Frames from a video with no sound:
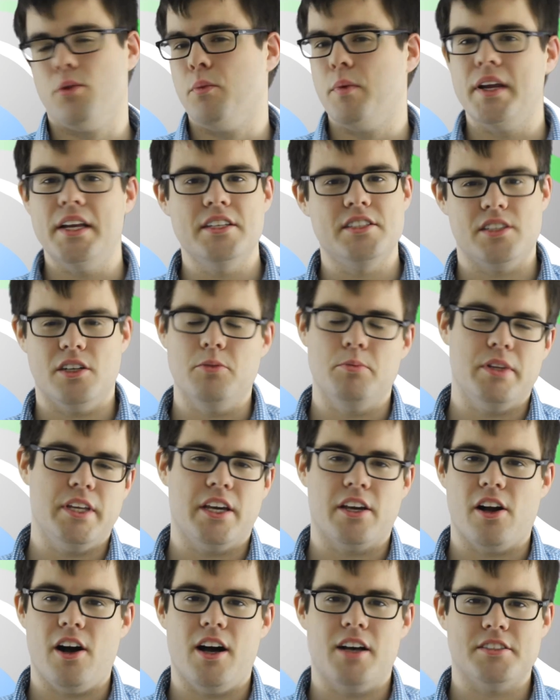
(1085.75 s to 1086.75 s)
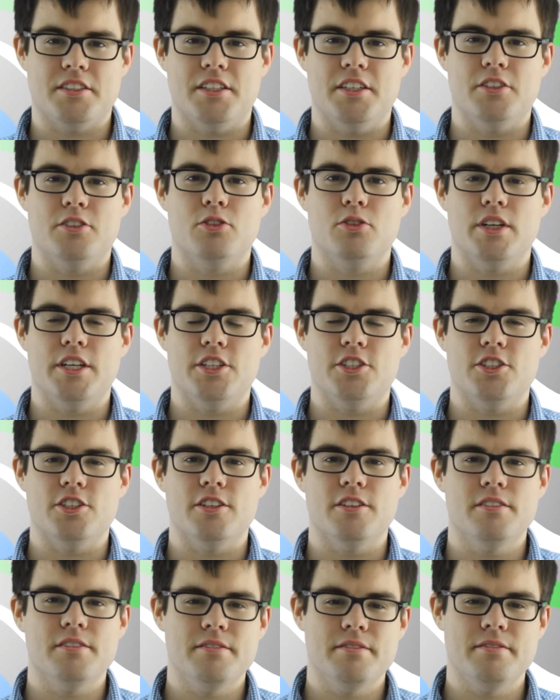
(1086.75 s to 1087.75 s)
reasonably costed creature.
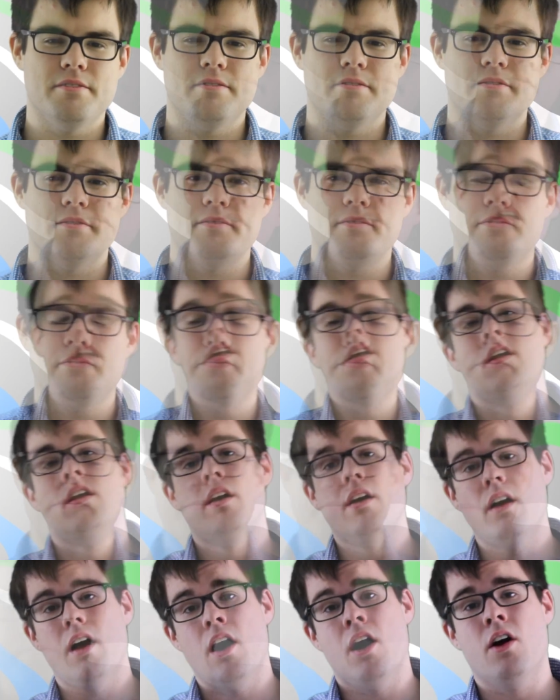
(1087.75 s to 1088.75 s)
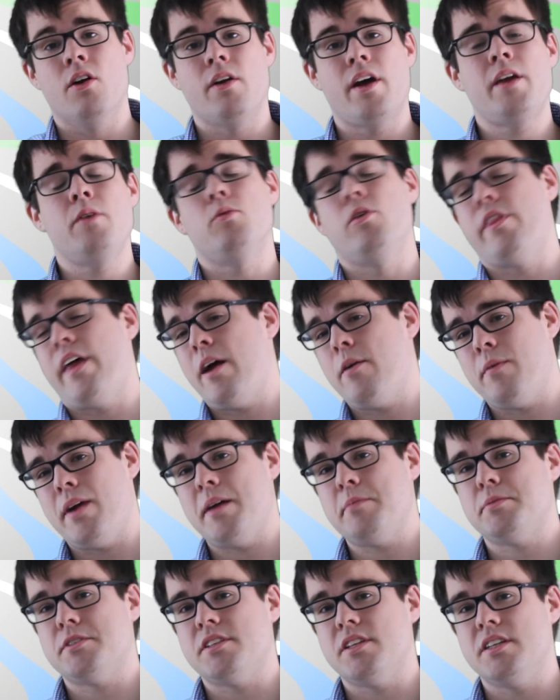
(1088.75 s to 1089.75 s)
Alright, well that
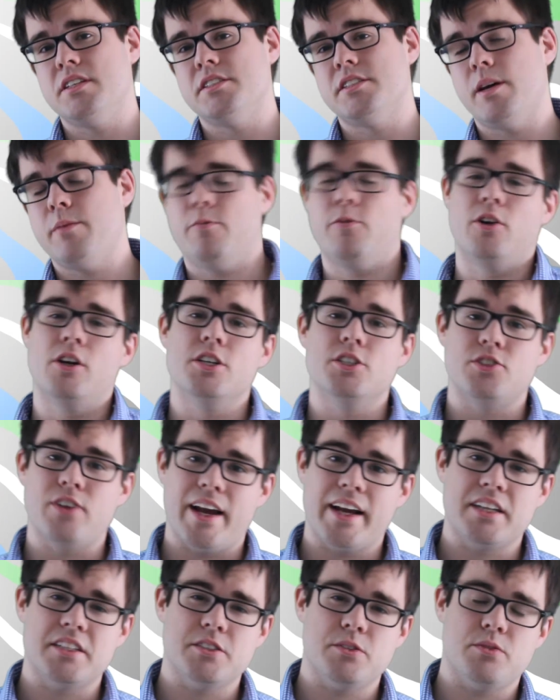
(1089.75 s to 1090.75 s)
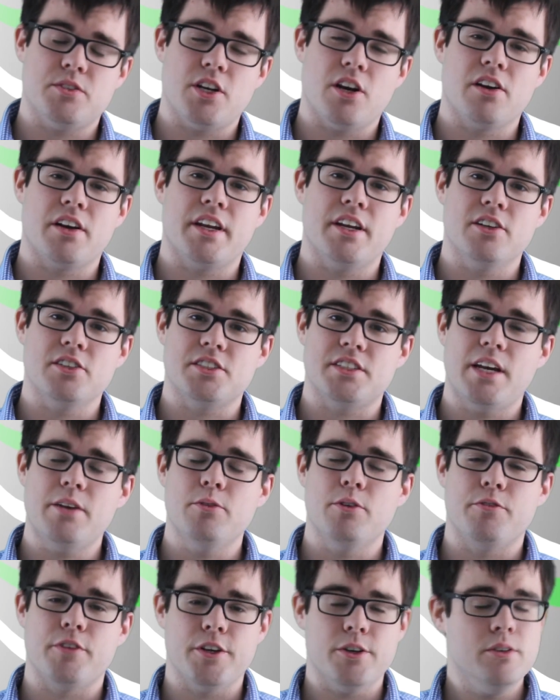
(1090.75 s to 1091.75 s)
wraps things up for our Dragons of Tarkir set
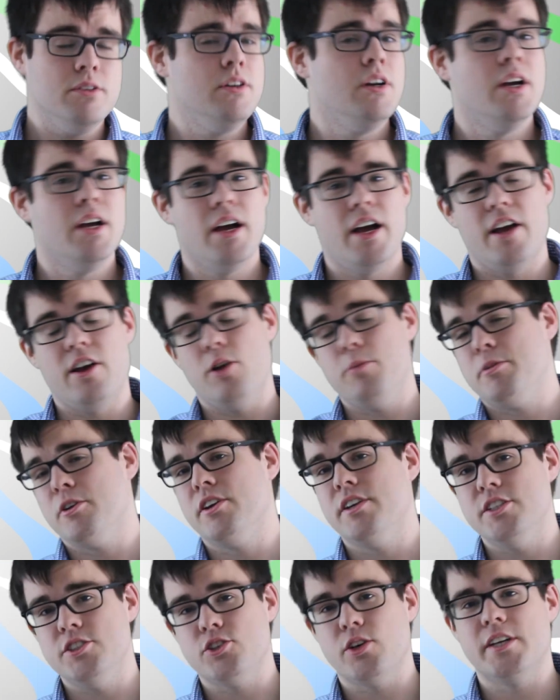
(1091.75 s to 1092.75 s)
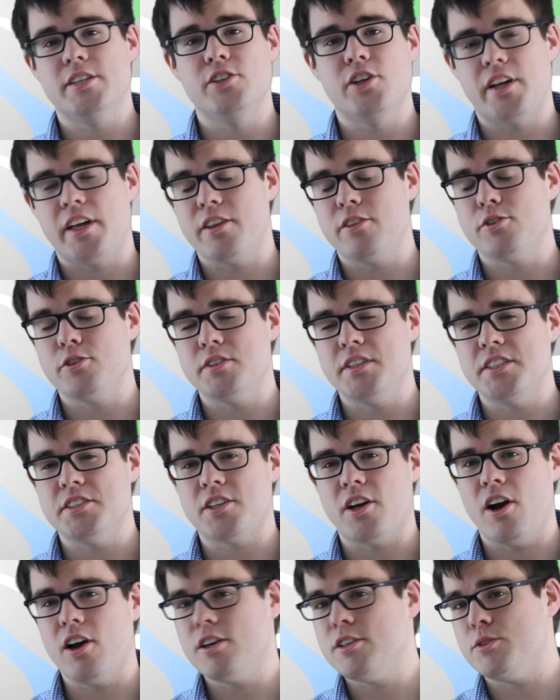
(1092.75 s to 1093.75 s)
review. I hope you enjoyed looking through these
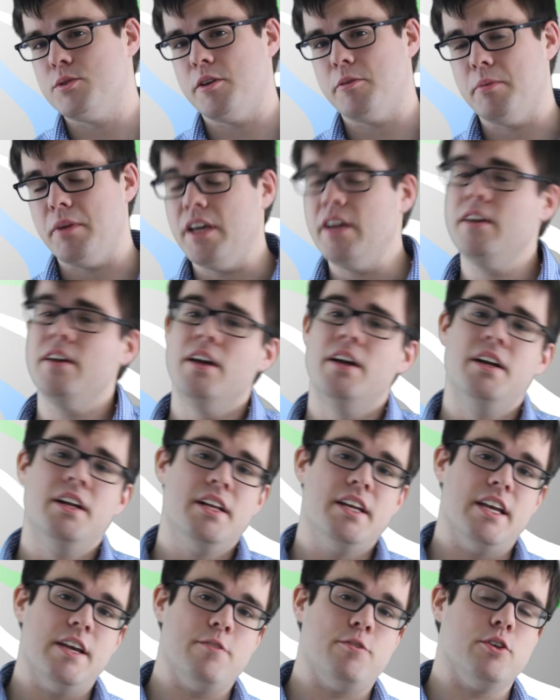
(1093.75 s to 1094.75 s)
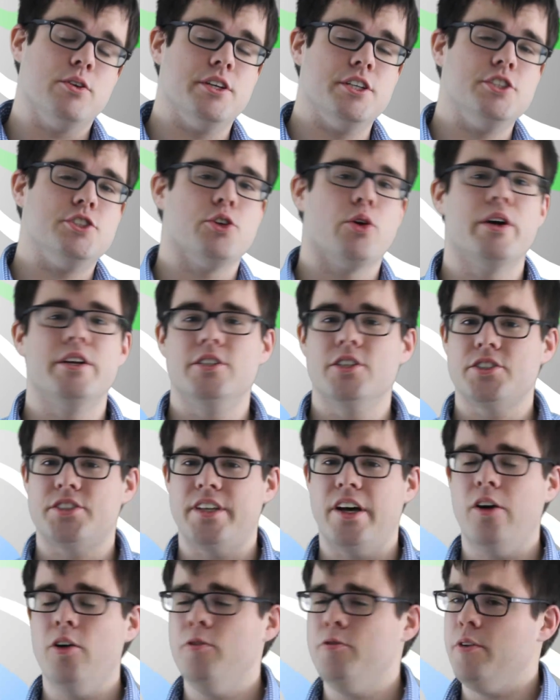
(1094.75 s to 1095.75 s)
cards with me. If you enjoyed
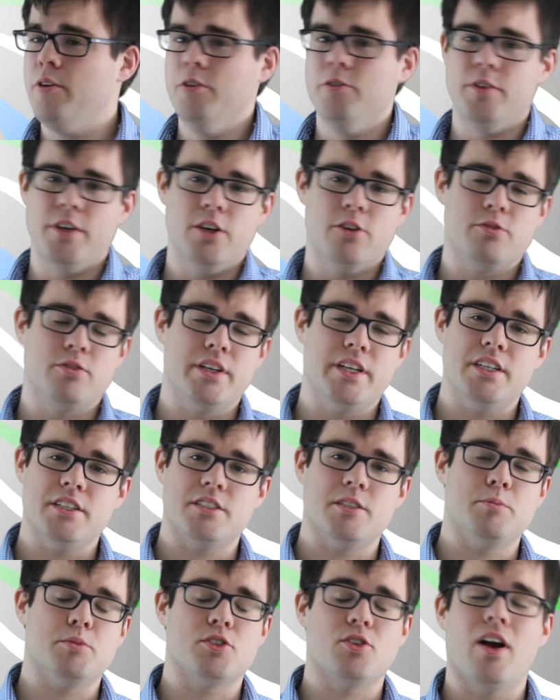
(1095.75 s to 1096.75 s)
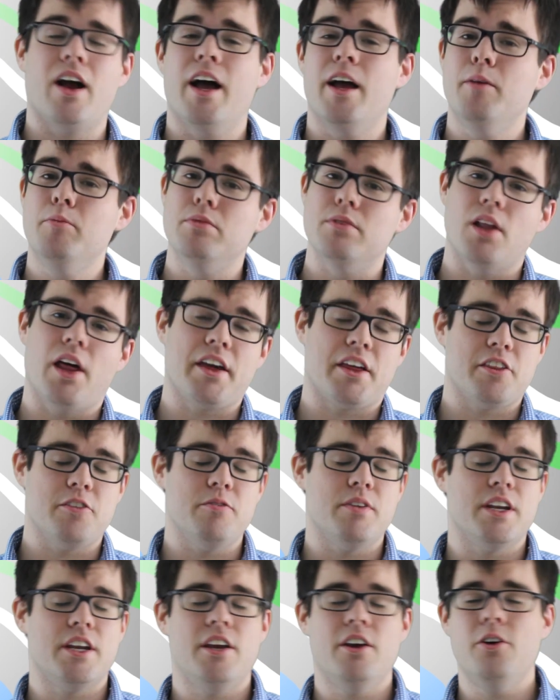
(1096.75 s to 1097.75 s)
yourself, feel free to subscribe, like the
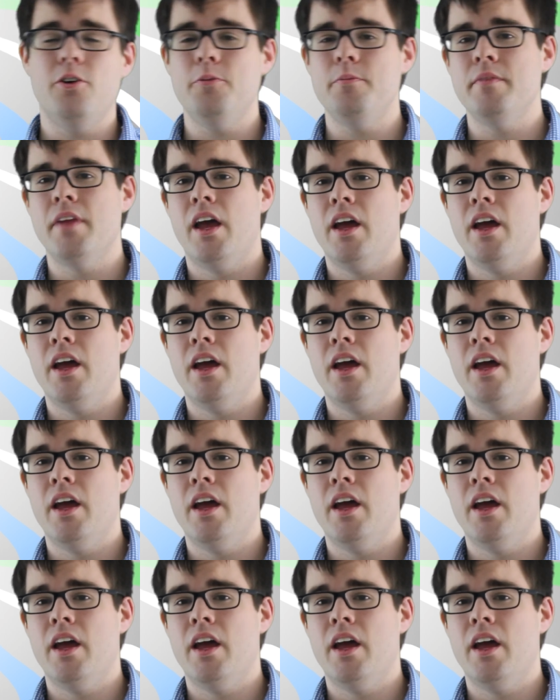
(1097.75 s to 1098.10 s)
video,